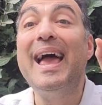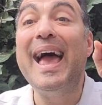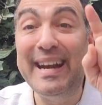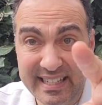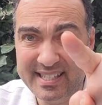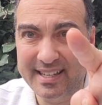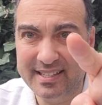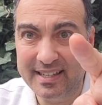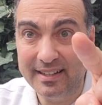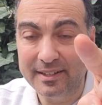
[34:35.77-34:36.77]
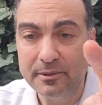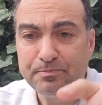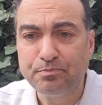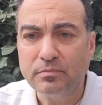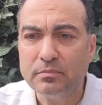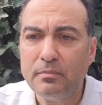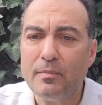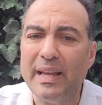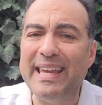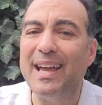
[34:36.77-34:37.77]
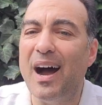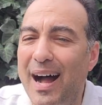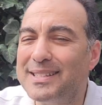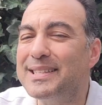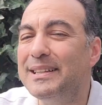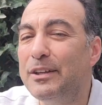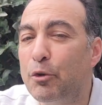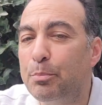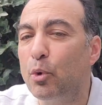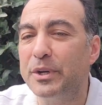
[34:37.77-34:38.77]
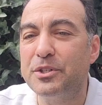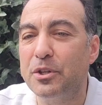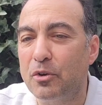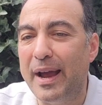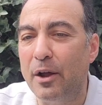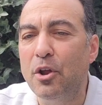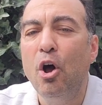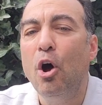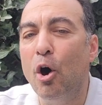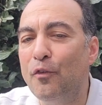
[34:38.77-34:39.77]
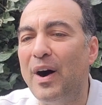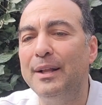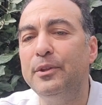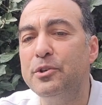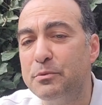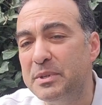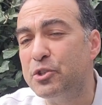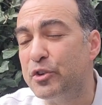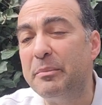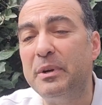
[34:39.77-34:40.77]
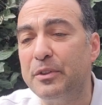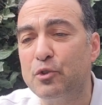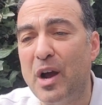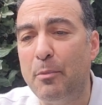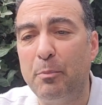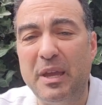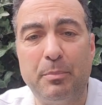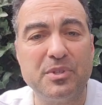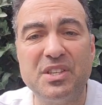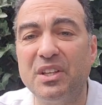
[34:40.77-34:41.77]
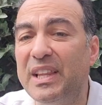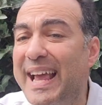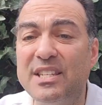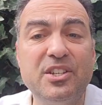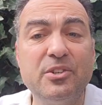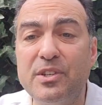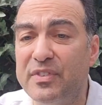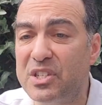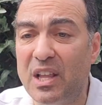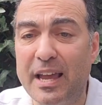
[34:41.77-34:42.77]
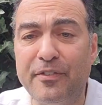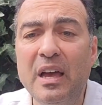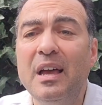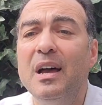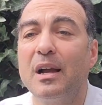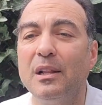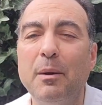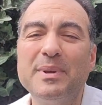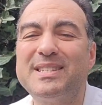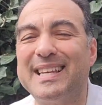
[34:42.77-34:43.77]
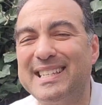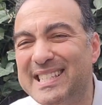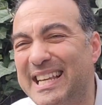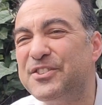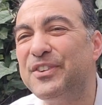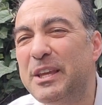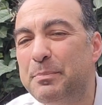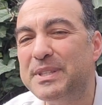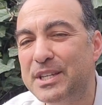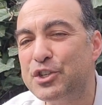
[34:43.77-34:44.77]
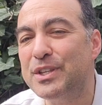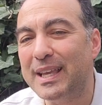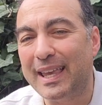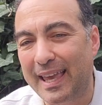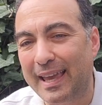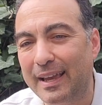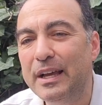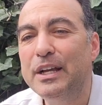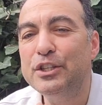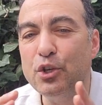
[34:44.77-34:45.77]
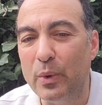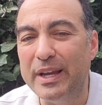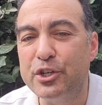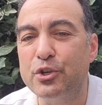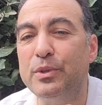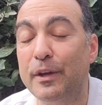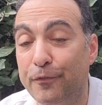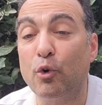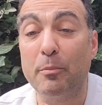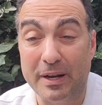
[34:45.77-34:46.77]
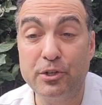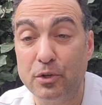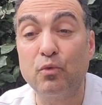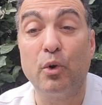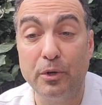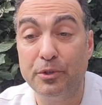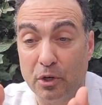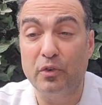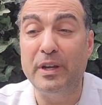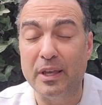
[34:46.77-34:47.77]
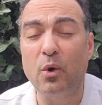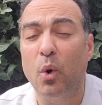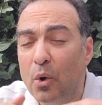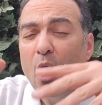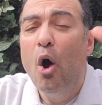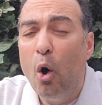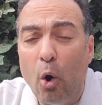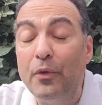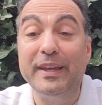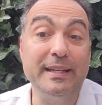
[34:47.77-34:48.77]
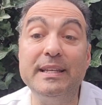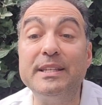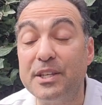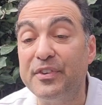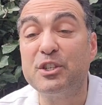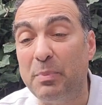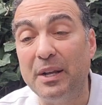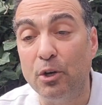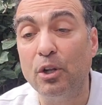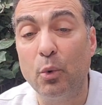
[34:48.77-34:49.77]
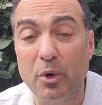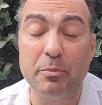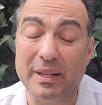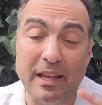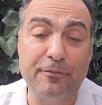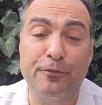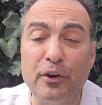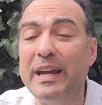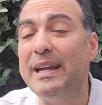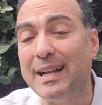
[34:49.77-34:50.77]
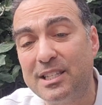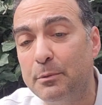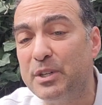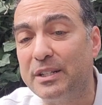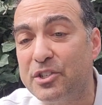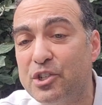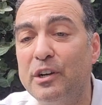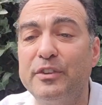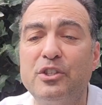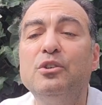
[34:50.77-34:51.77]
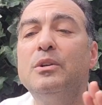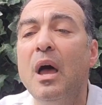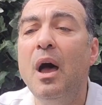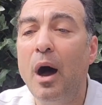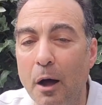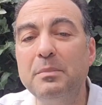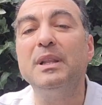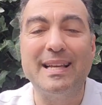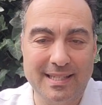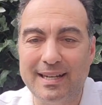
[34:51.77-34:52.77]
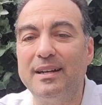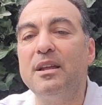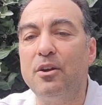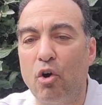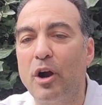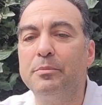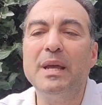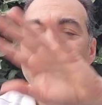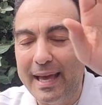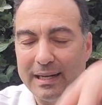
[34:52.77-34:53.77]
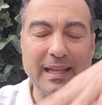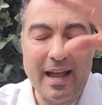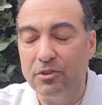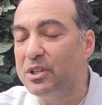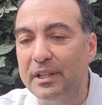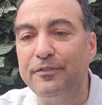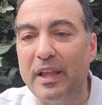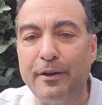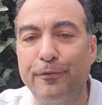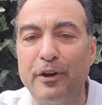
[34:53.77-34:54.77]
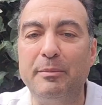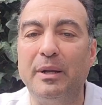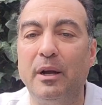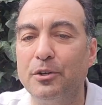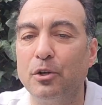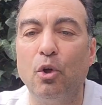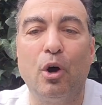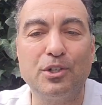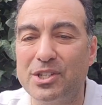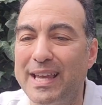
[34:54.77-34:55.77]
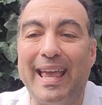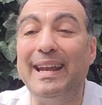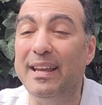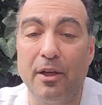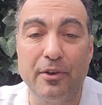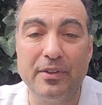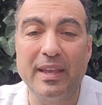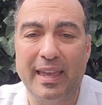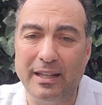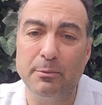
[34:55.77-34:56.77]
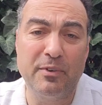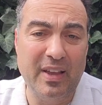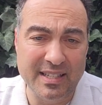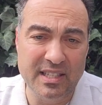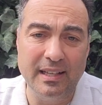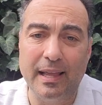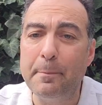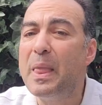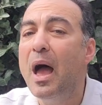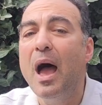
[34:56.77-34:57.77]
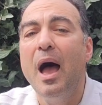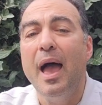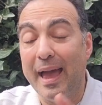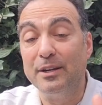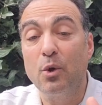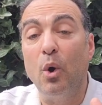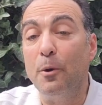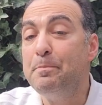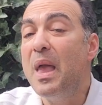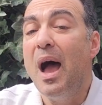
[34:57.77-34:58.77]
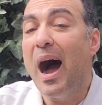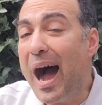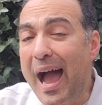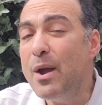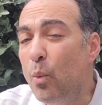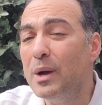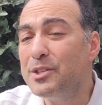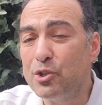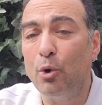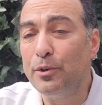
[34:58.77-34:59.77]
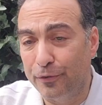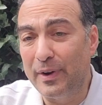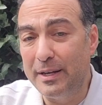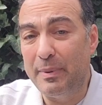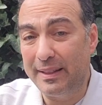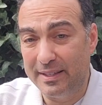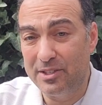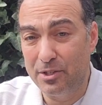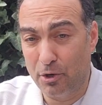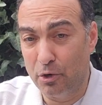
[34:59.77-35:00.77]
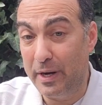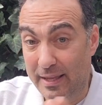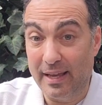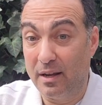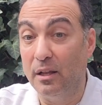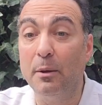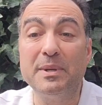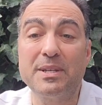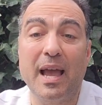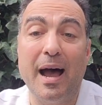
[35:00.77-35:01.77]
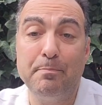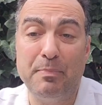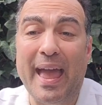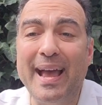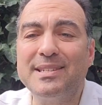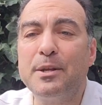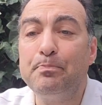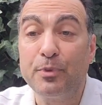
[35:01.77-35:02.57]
and he succeeded. He constantly reported to the crown Ovondo's mistreatment of the tribal peoples. In the last years of his life, Columbus successfully petitioned the king to issue the aforementioned royal decree that, quote, all the Indians of Hispaniola were to be left free, not subject to servitude, unmolested and unharmed, and allowed to live like freemen under law just like any other in the kingdom of Castile, end quote. I once told a friend about this decree that Columbus got passed,